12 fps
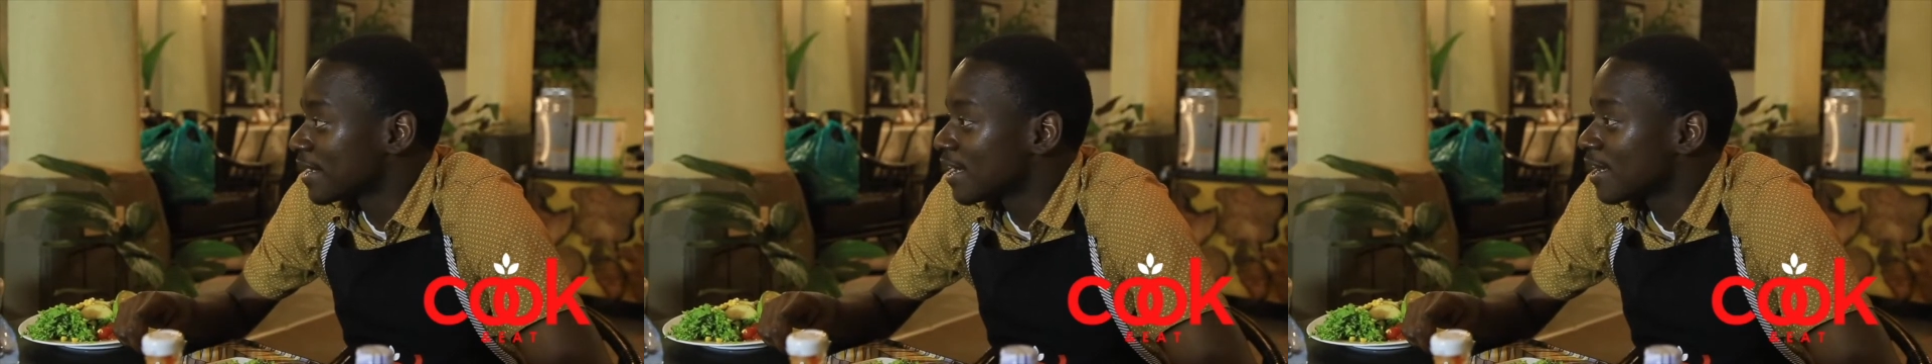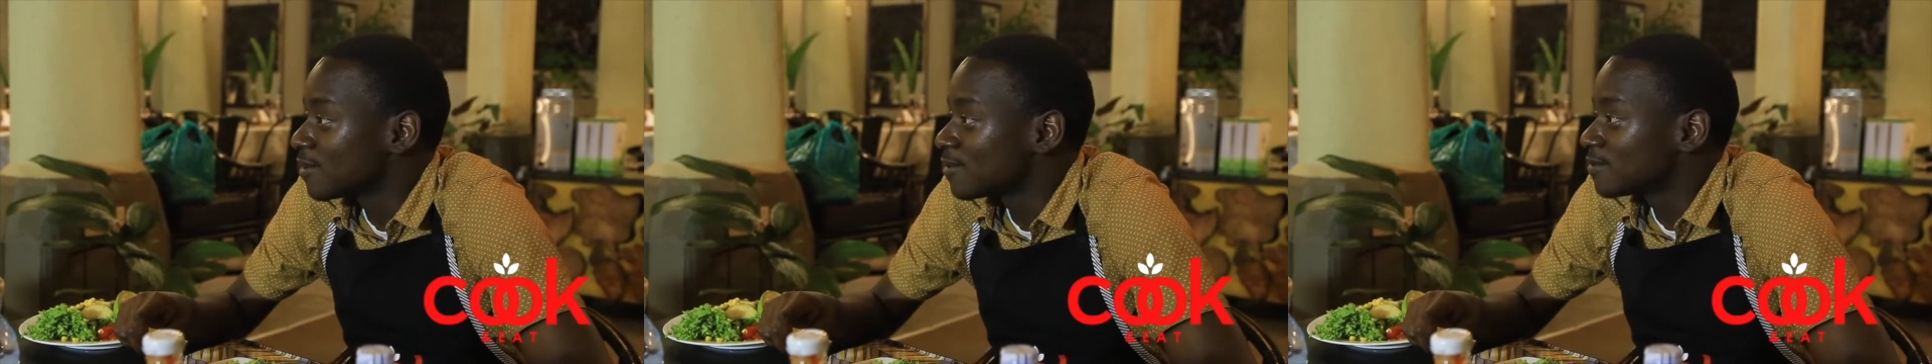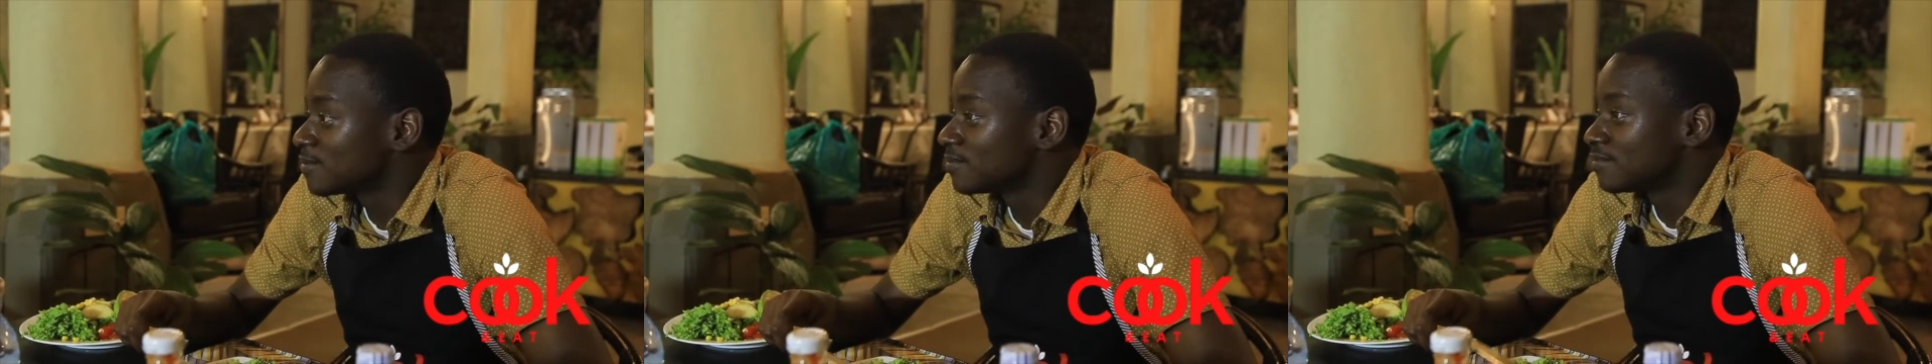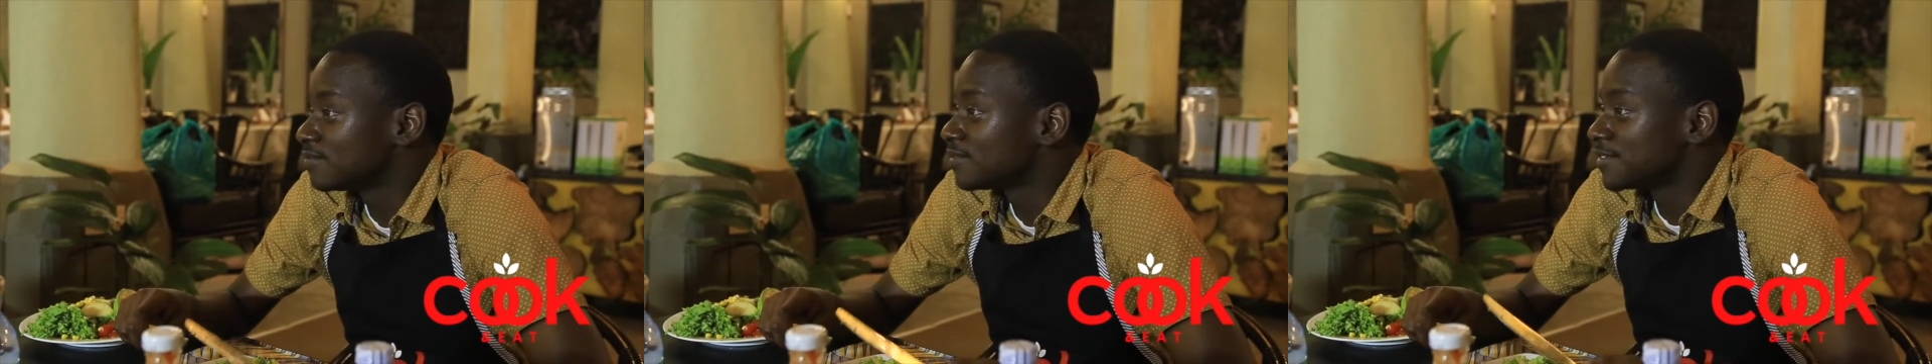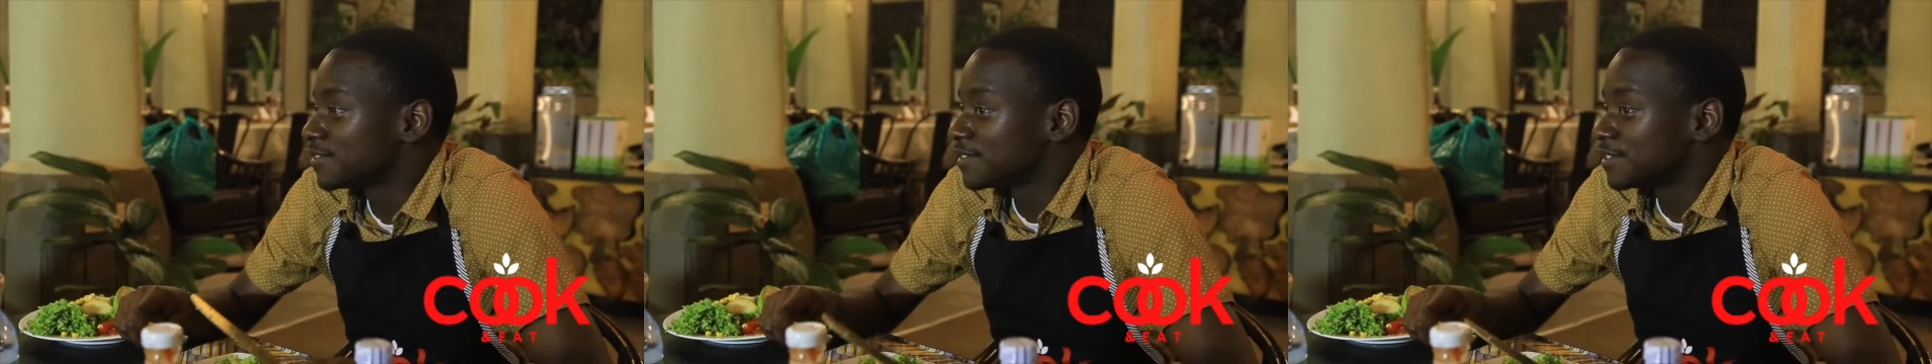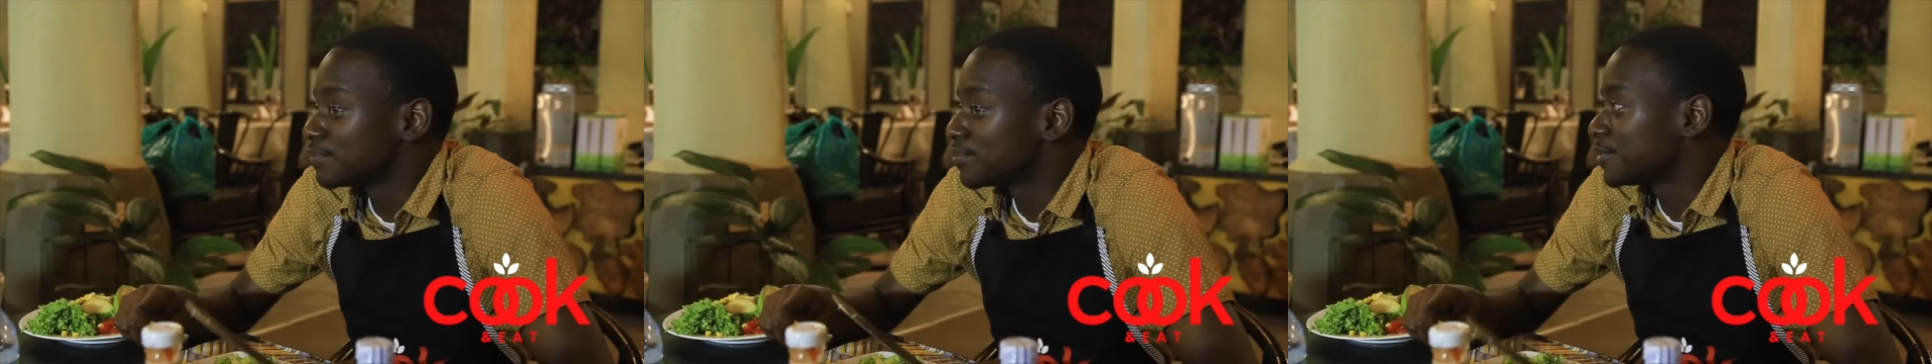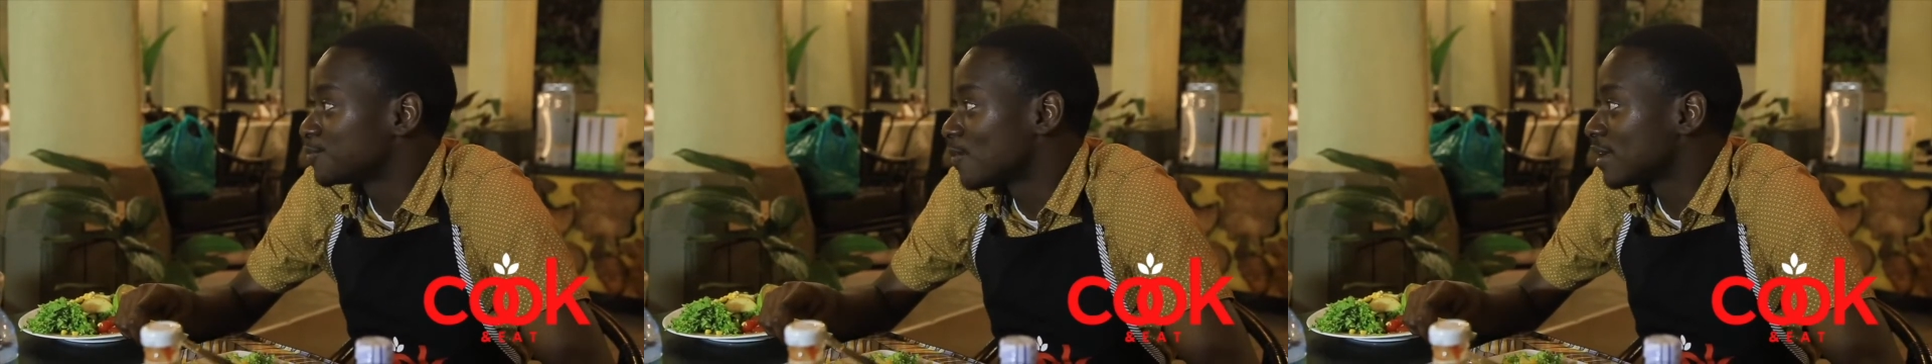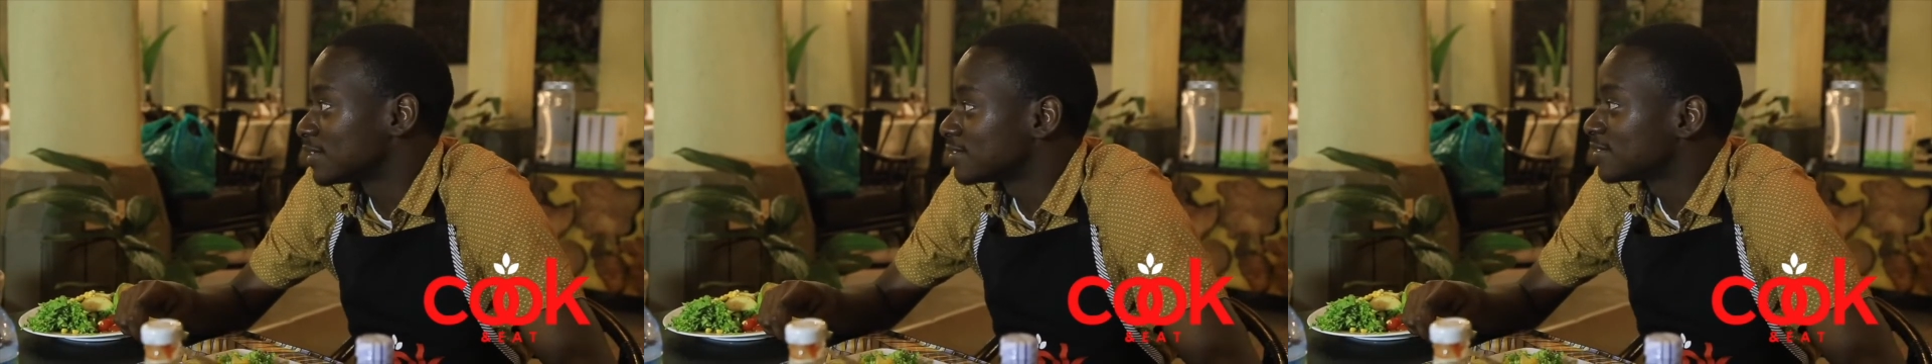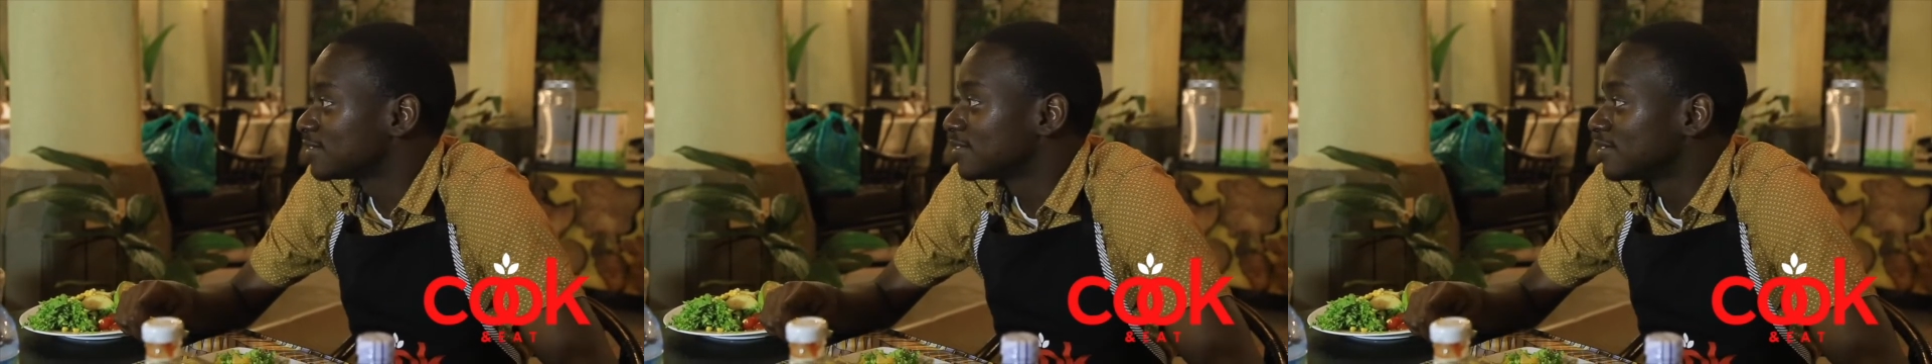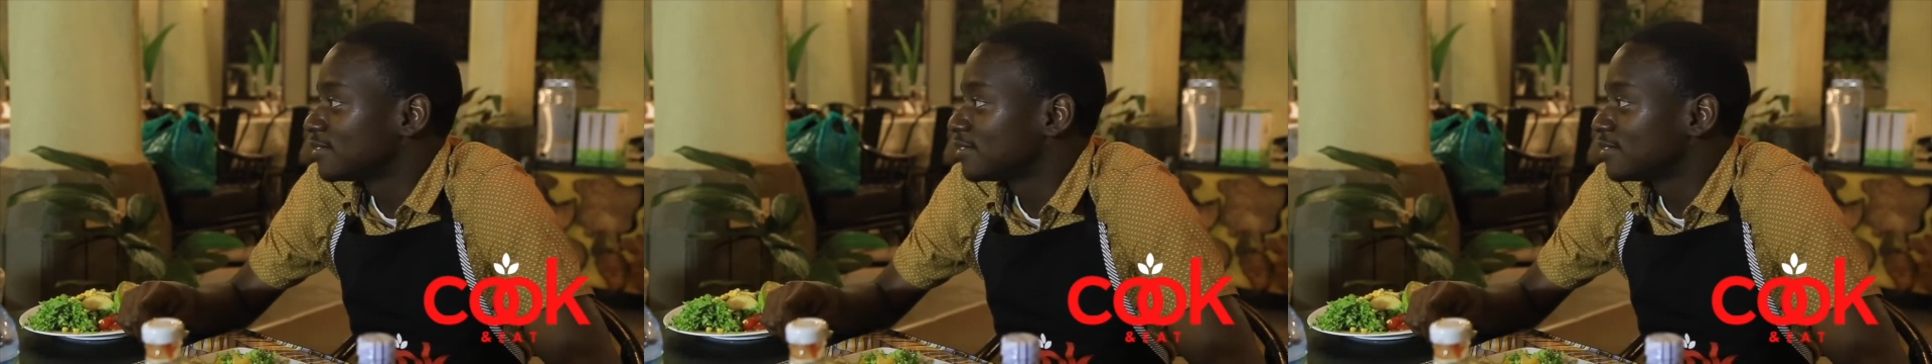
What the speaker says: how simple it was.